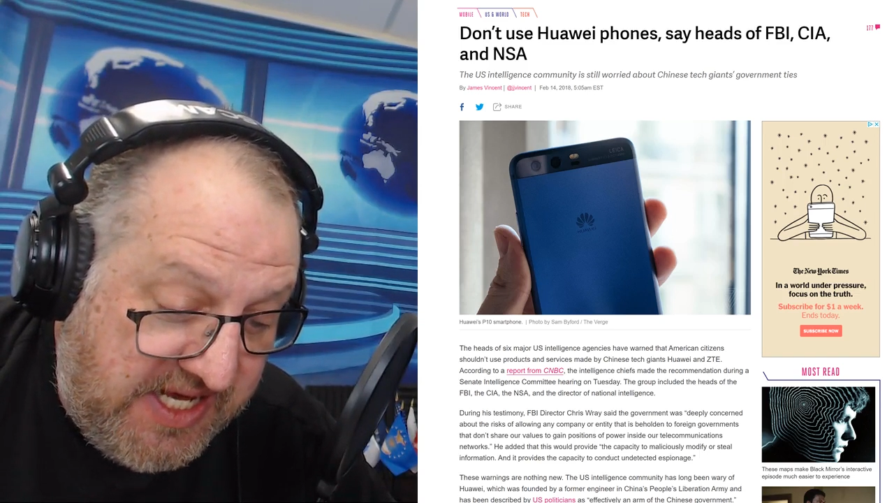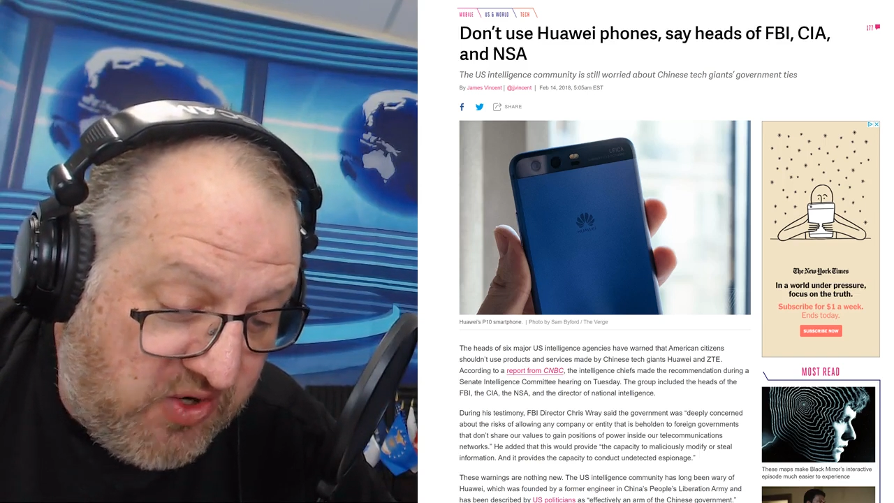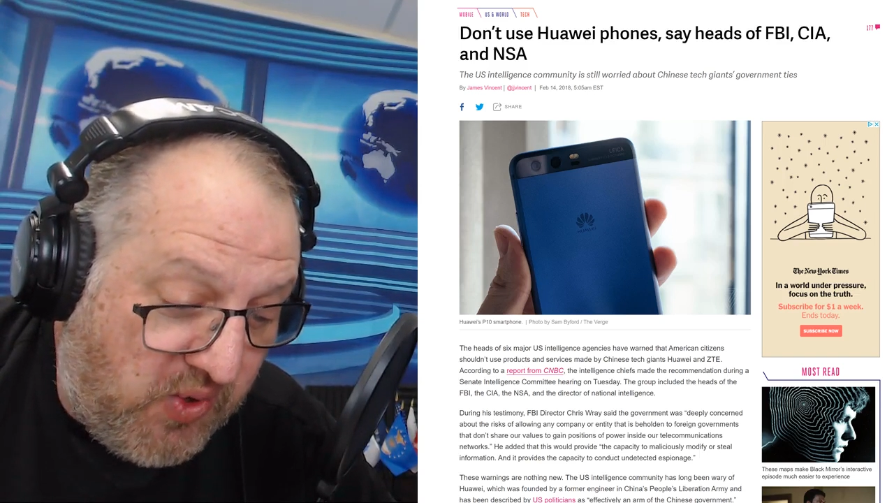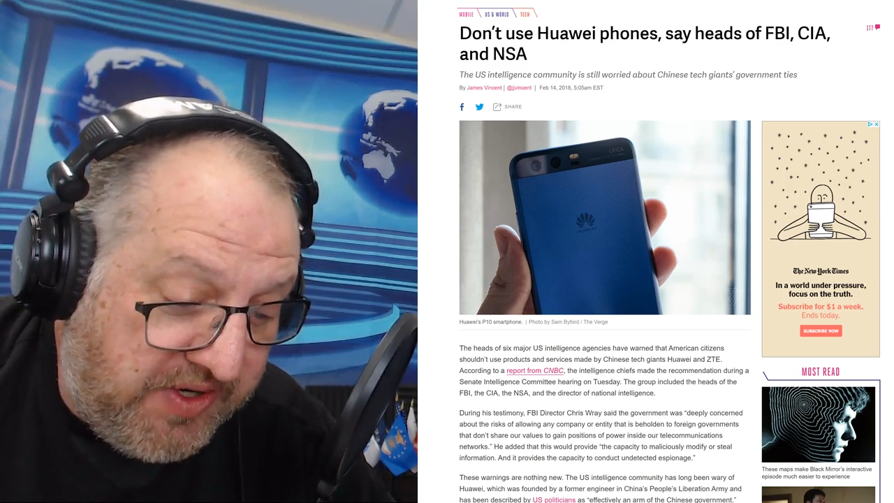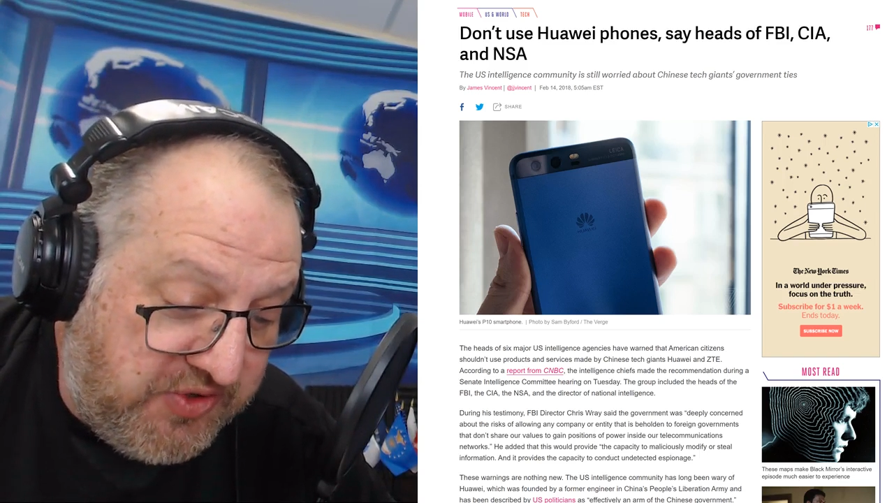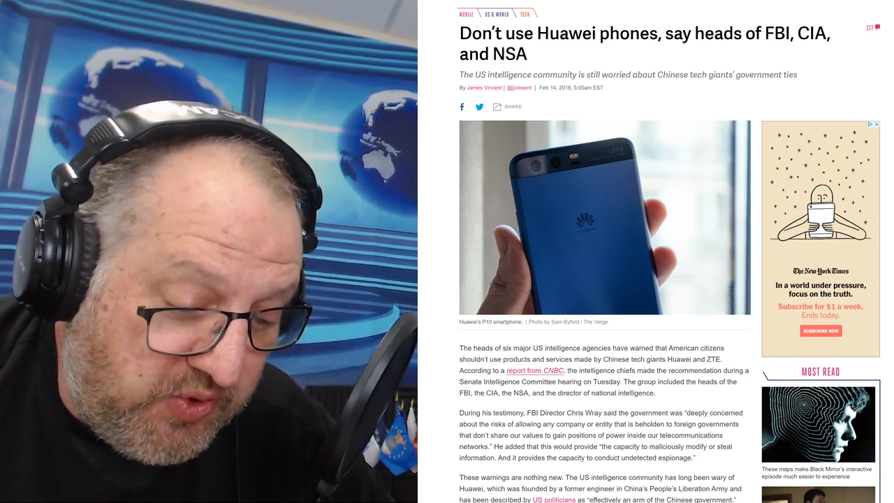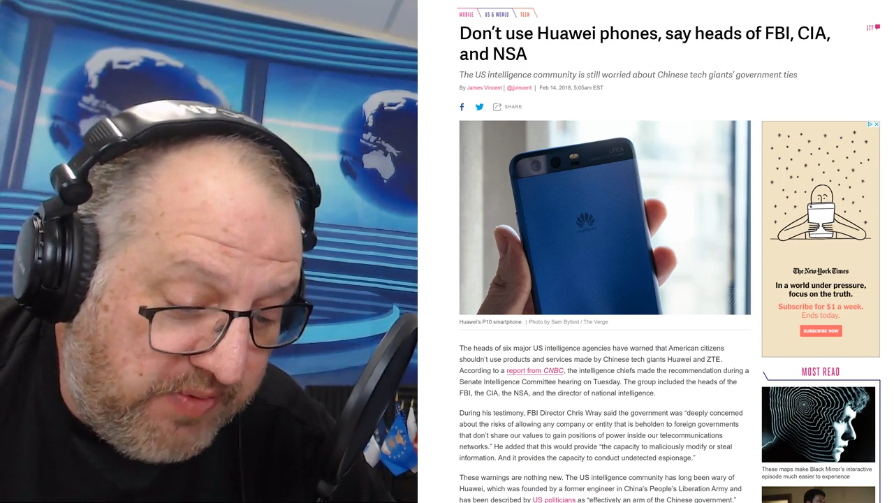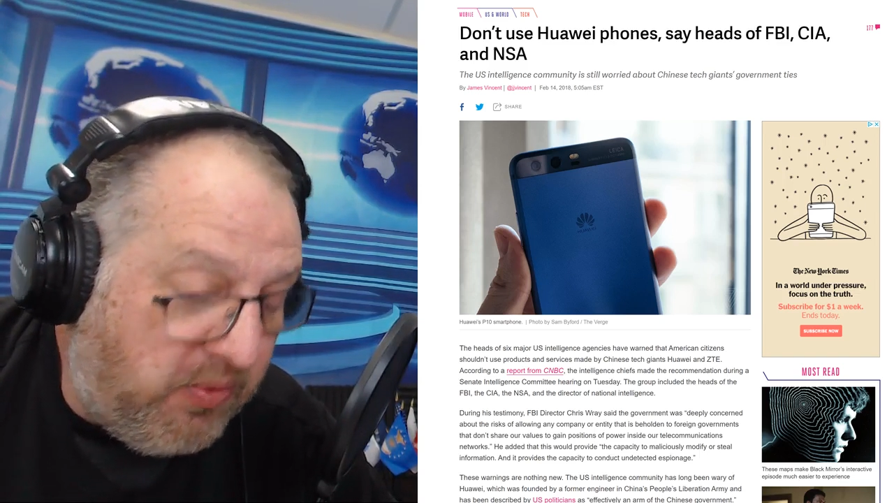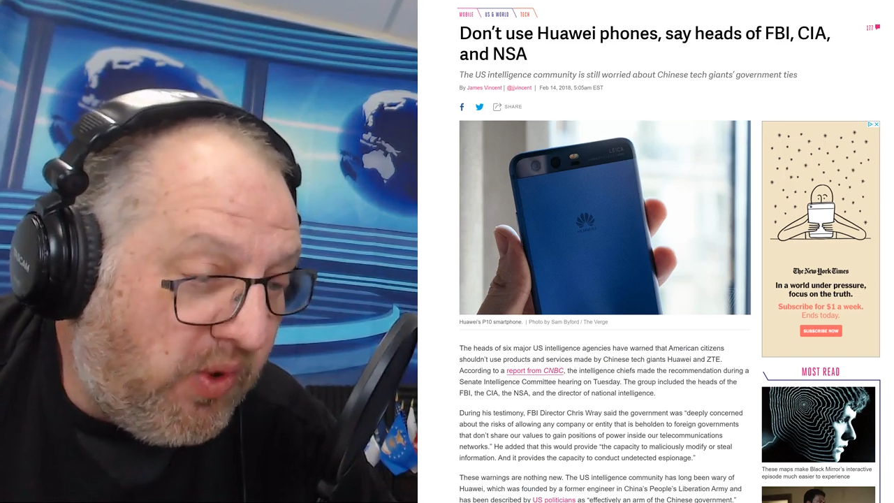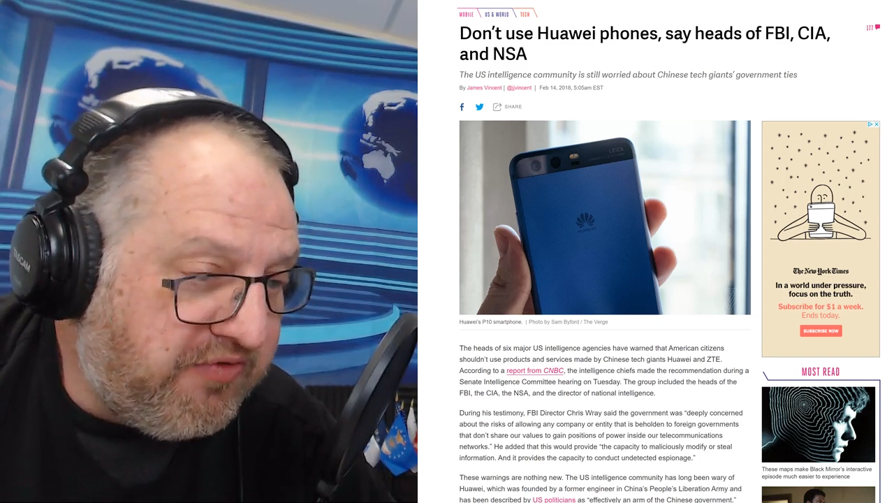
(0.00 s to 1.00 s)
according to a
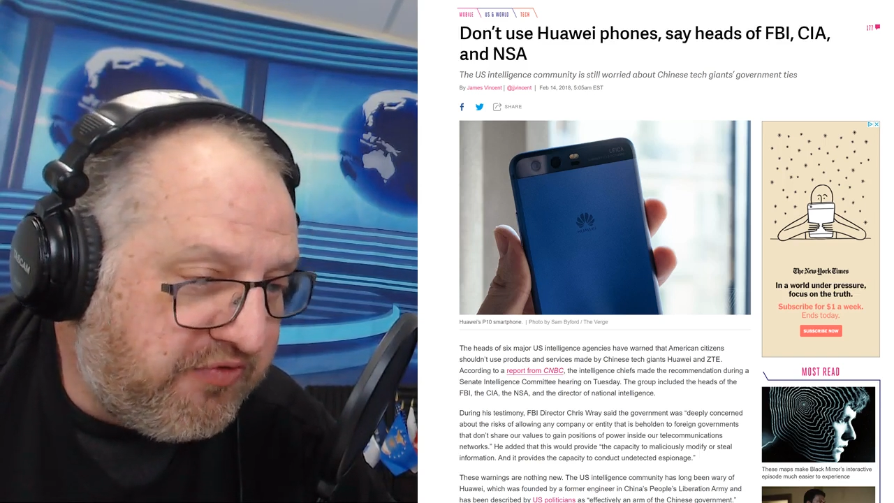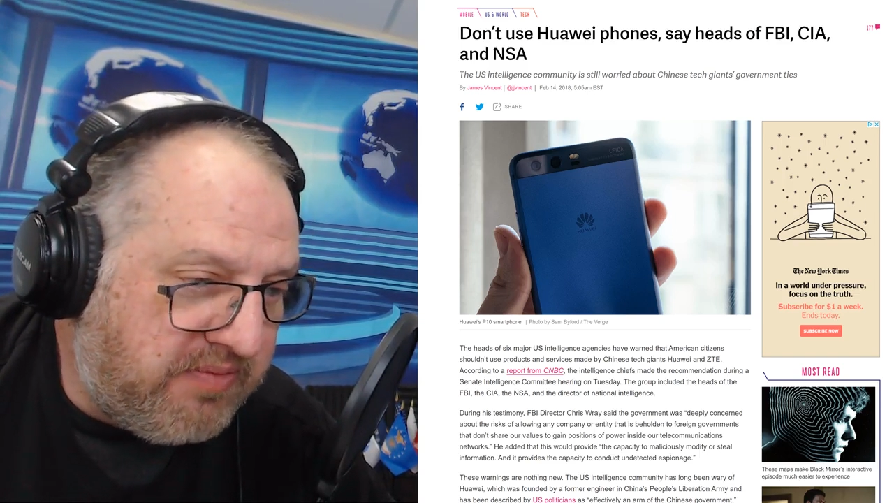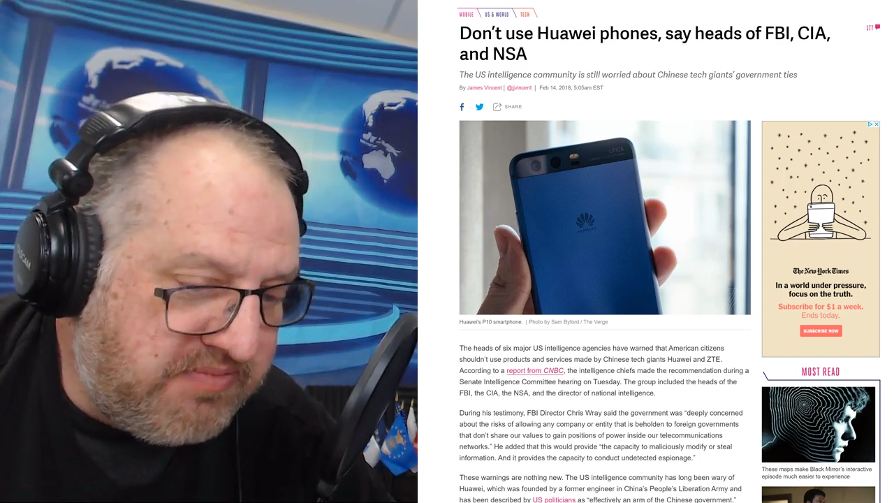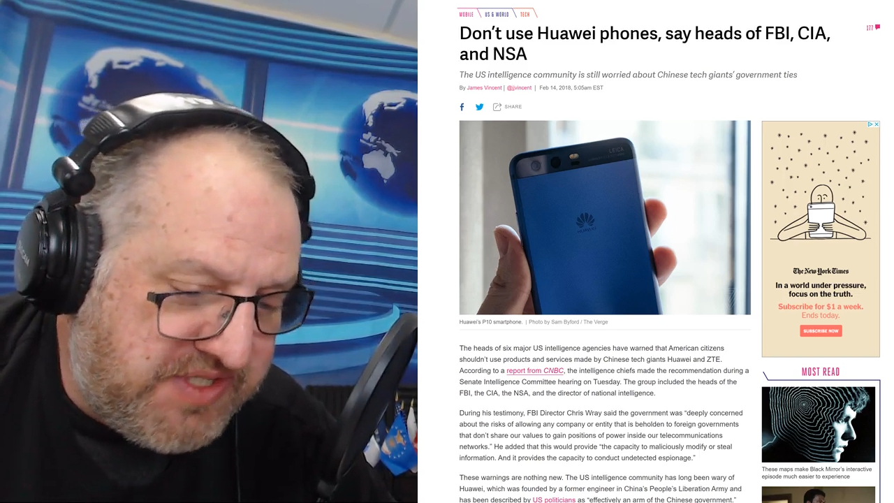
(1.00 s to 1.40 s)
report from